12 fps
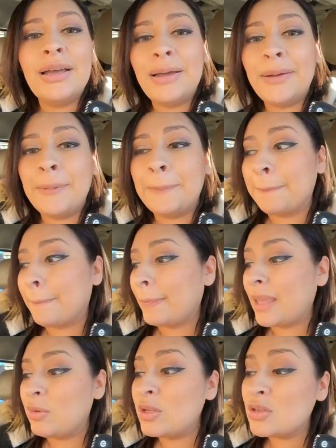I
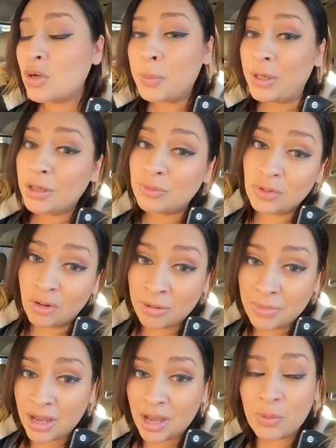went to go pick up
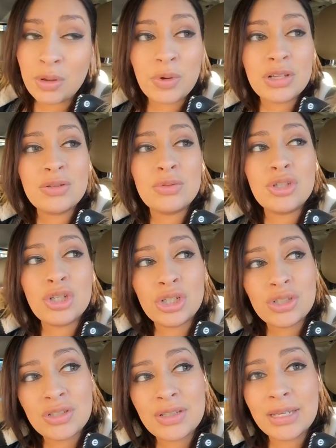Norma. We went to
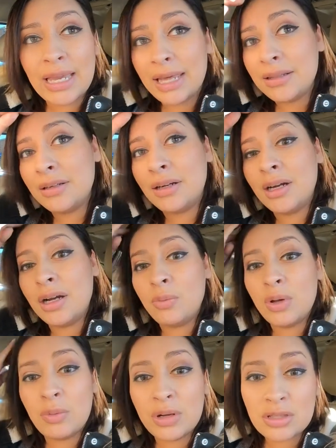church together.
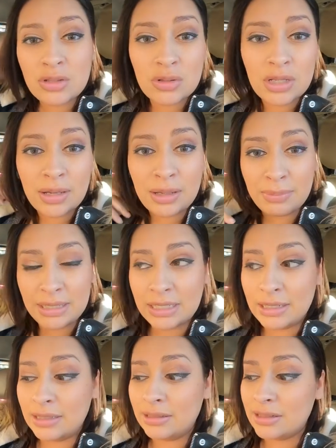We went to the
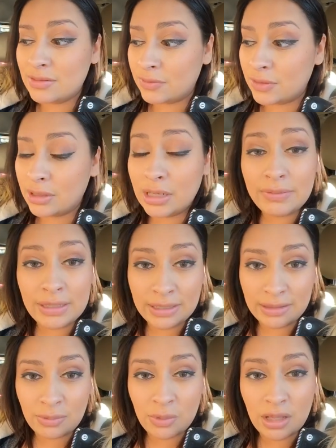Mañanitas for La
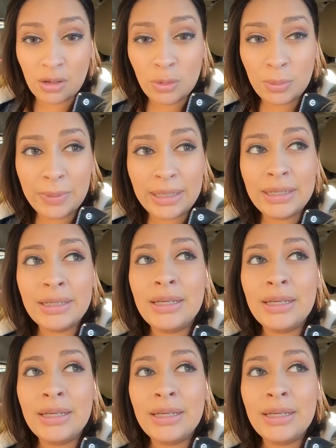Virgen de Guadalupe.